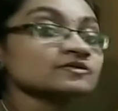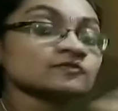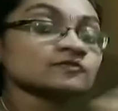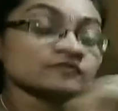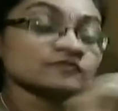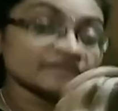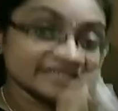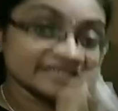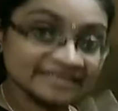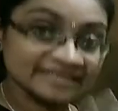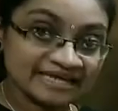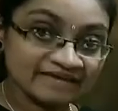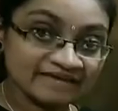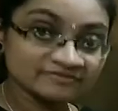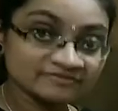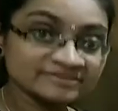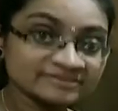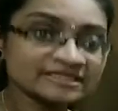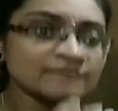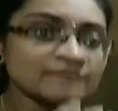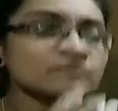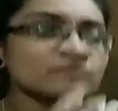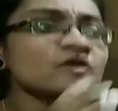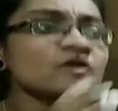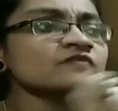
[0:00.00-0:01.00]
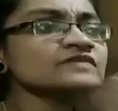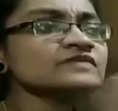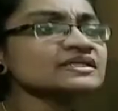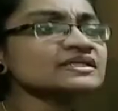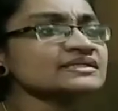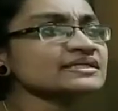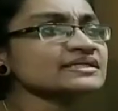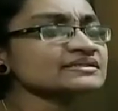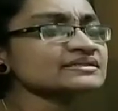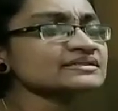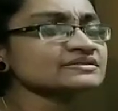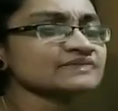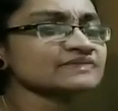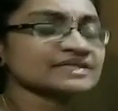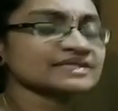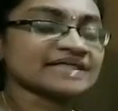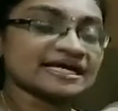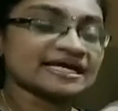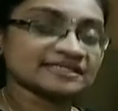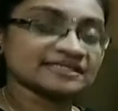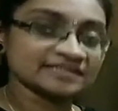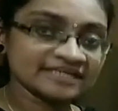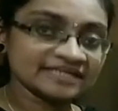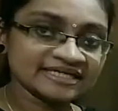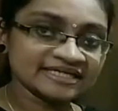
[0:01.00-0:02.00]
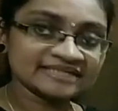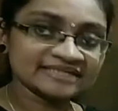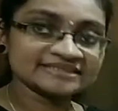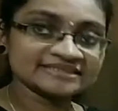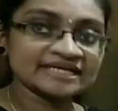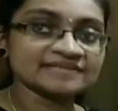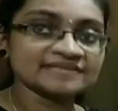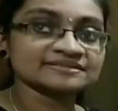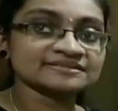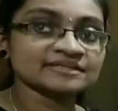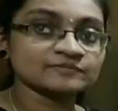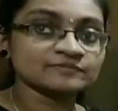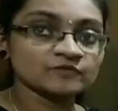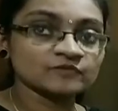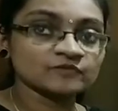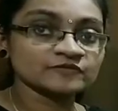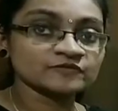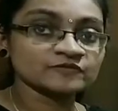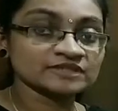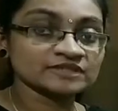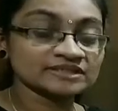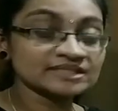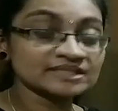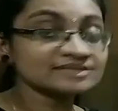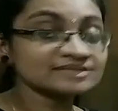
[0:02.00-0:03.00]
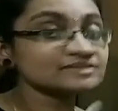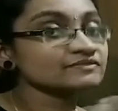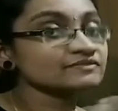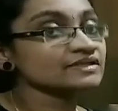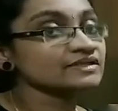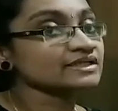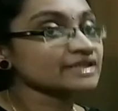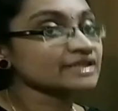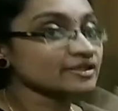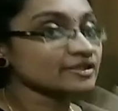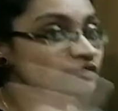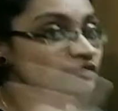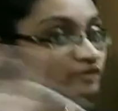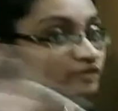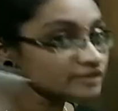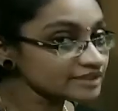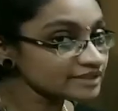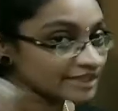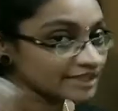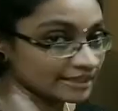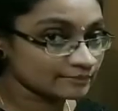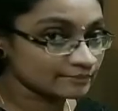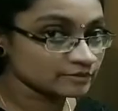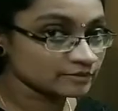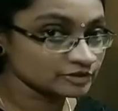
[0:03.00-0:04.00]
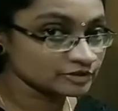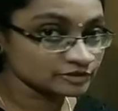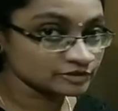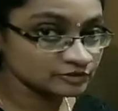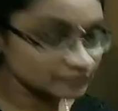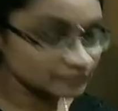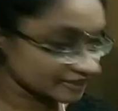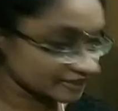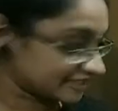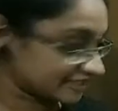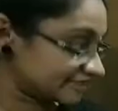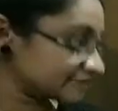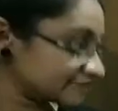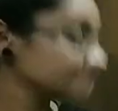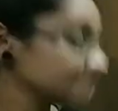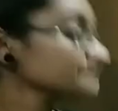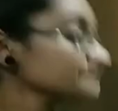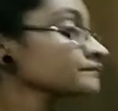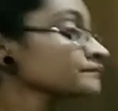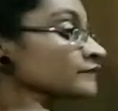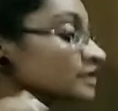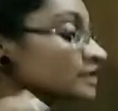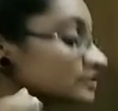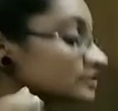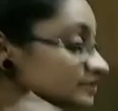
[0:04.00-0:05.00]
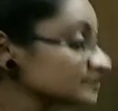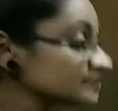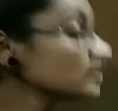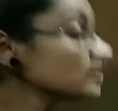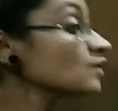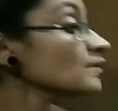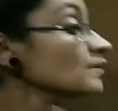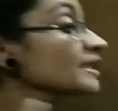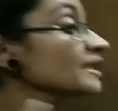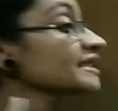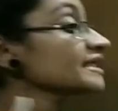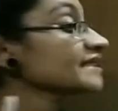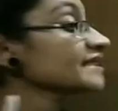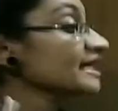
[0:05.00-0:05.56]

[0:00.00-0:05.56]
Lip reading: we have some of the things we can eat and some of the things we cannot able to eat. So by